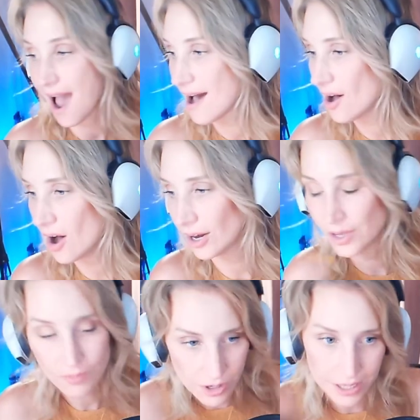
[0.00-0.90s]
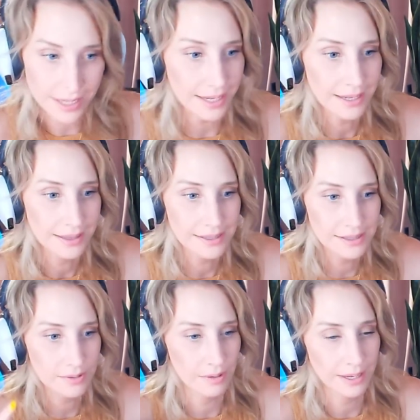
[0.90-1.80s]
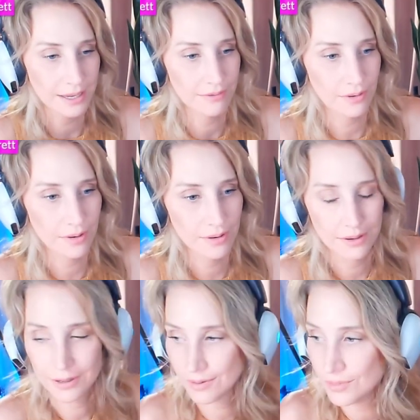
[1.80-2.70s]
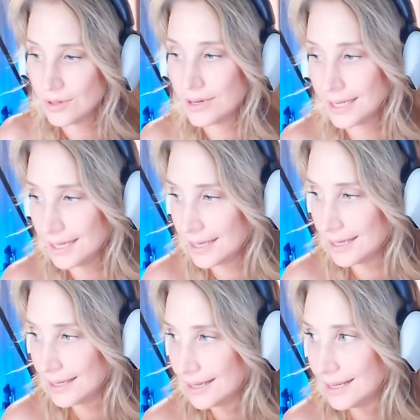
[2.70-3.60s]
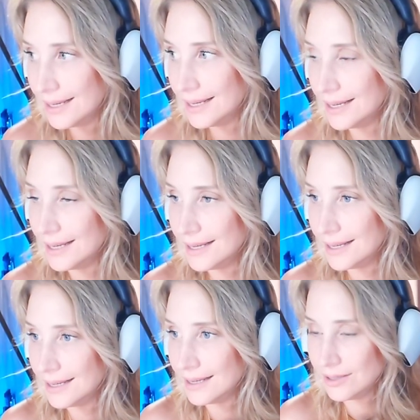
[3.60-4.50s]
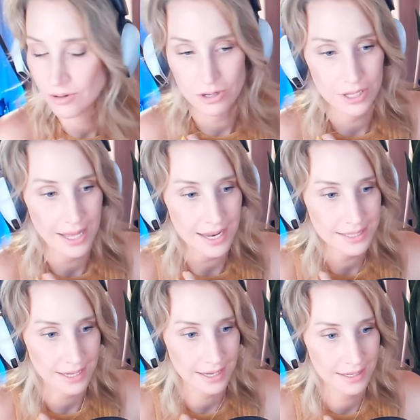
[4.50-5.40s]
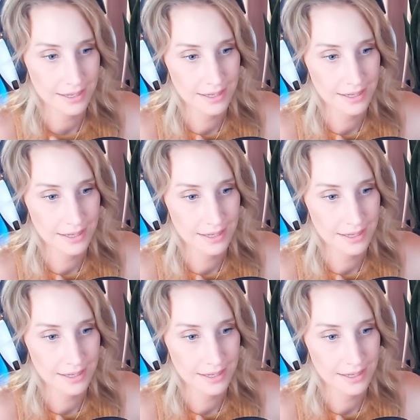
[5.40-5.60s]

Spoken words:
Oh, community. This is what we're here for. Community. You want to do that, Dart?